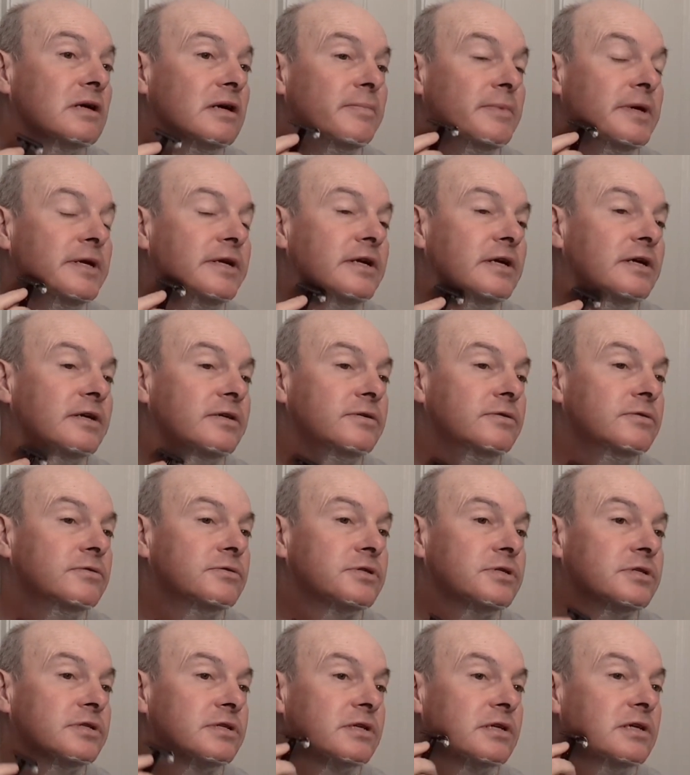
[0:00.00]
I may not
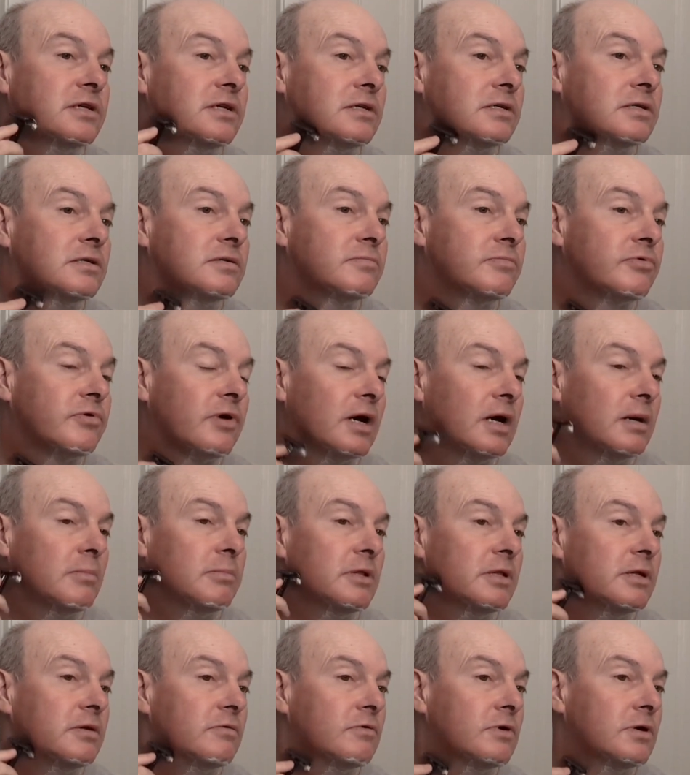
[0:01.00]
use it again,
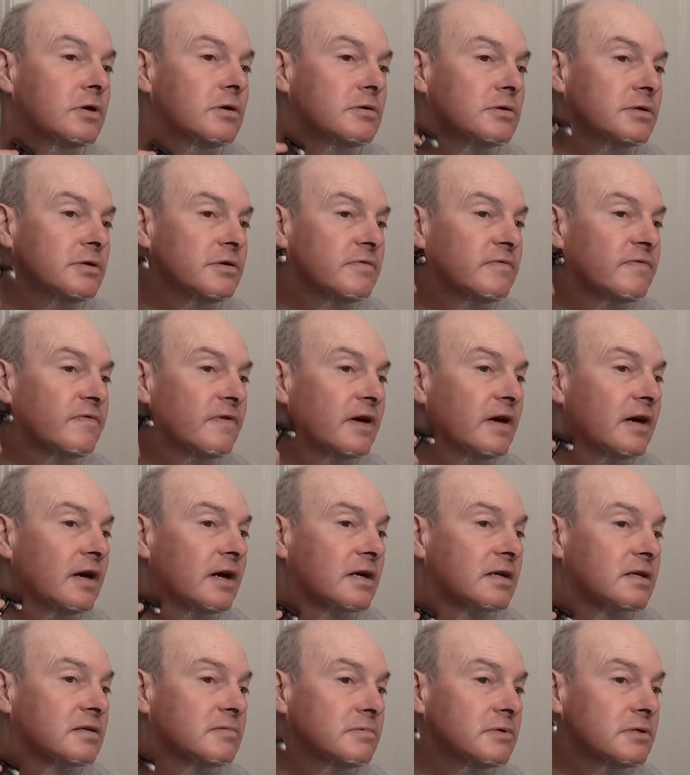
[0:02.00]
probably won't in
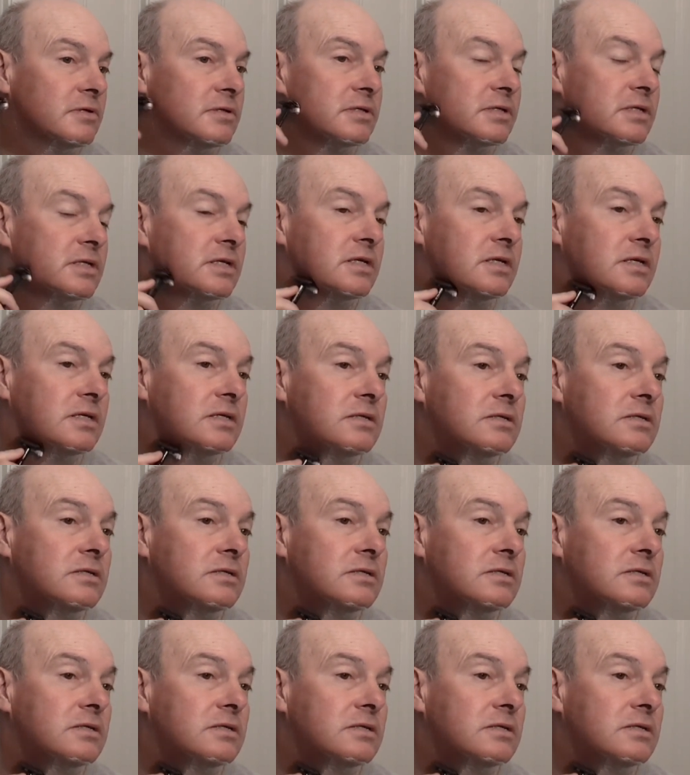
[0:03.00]
fact, but